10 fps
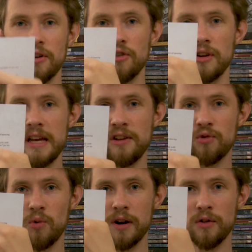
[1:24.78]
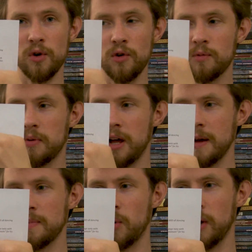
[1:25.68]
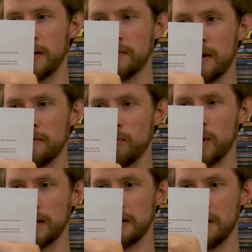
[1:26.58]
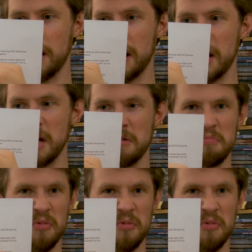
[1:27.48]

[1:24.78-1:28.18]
And under each one of those plot points, I've written like,